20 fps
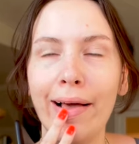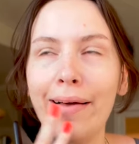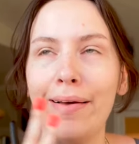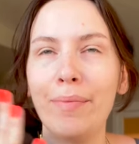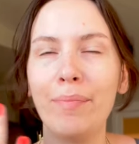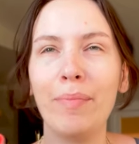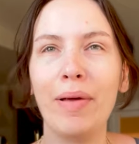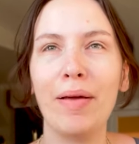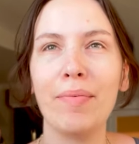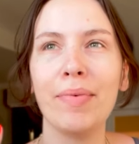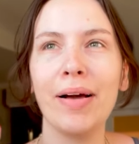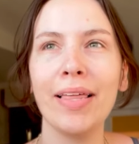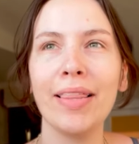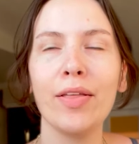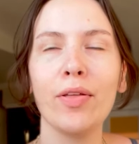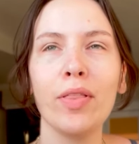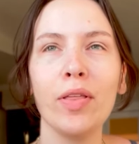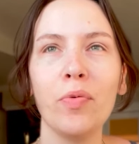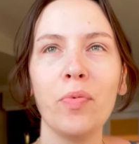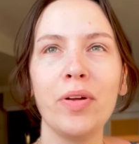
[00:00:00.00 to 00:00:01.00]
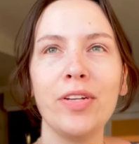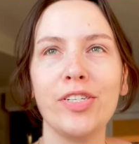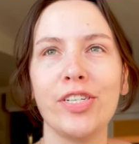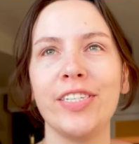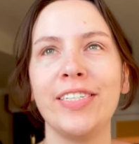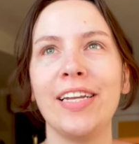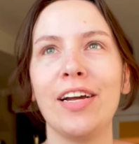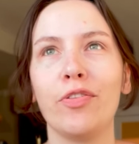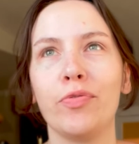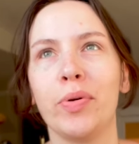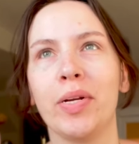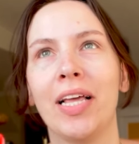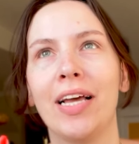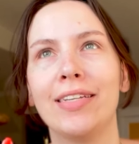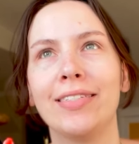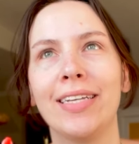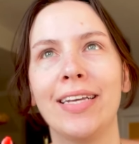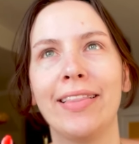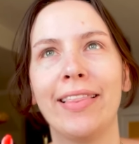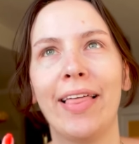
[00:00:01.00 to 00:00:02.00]
Um, am I the only one just now
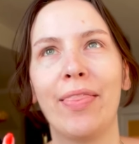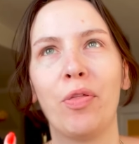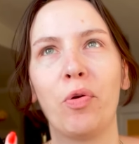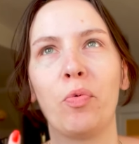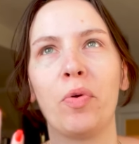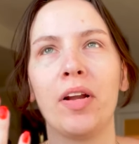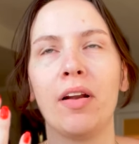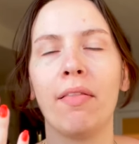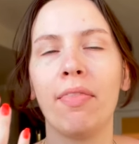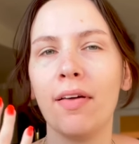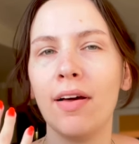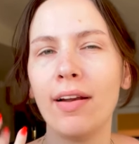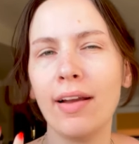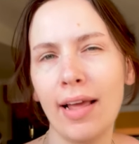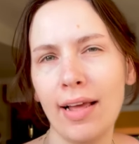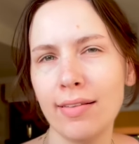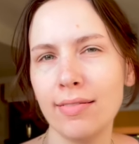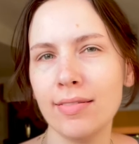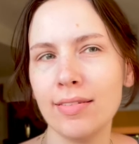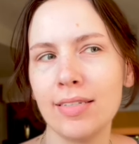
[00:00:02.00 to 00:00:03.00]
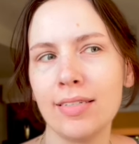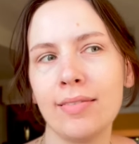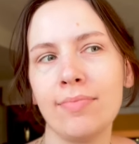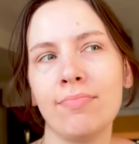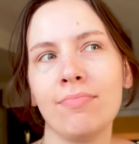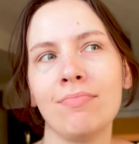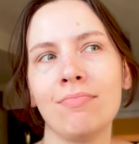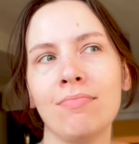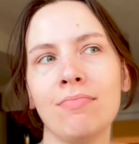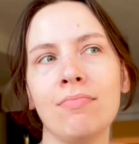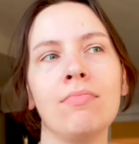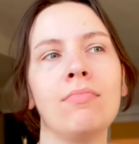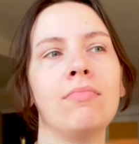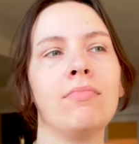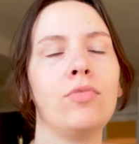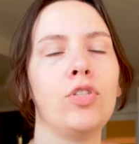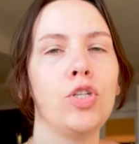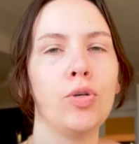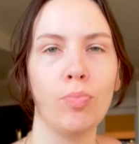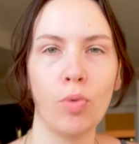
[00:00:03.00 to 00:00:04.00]
realizing that the readathon ends
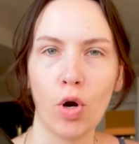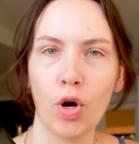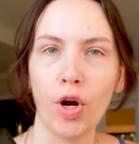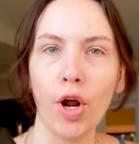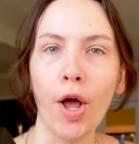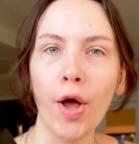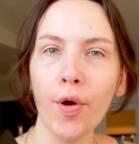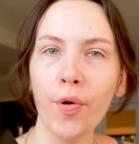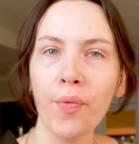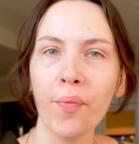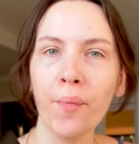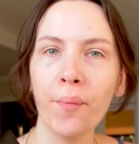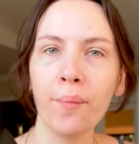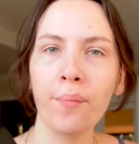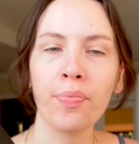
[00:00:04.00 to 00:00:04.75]
tomorrow?